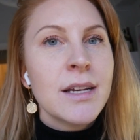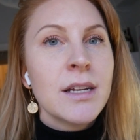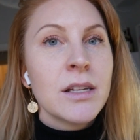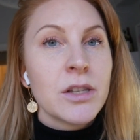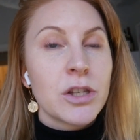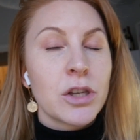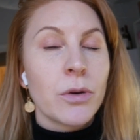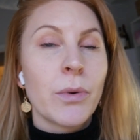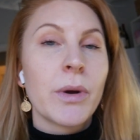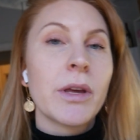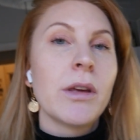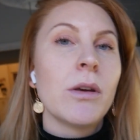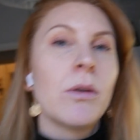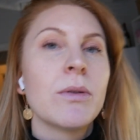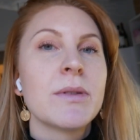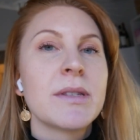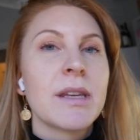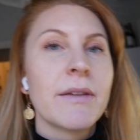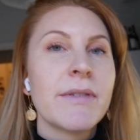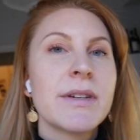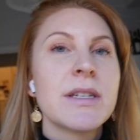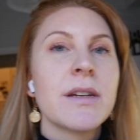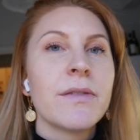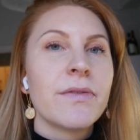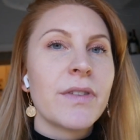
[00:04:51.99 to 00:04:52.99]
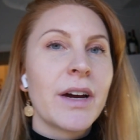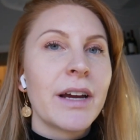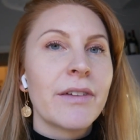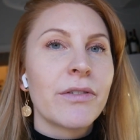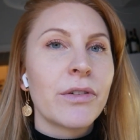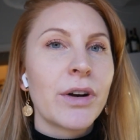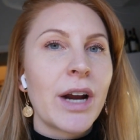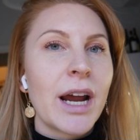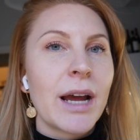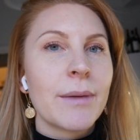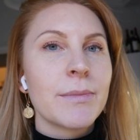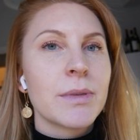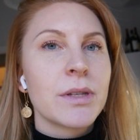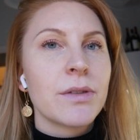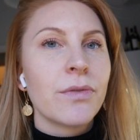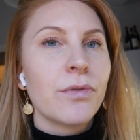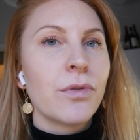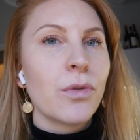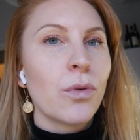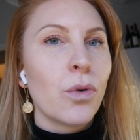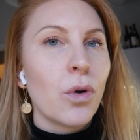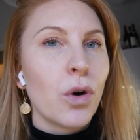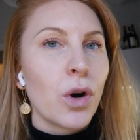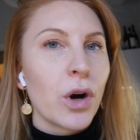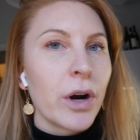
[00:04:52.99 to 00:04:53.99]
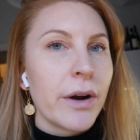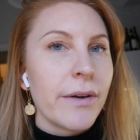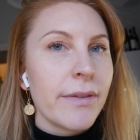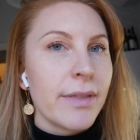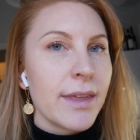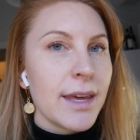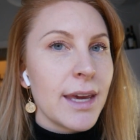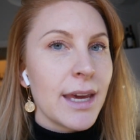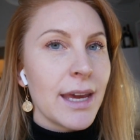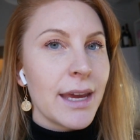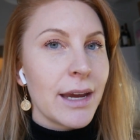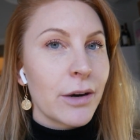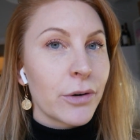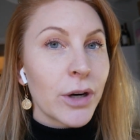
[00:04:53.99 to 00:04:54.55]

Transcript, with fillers: So I use 75 grams for the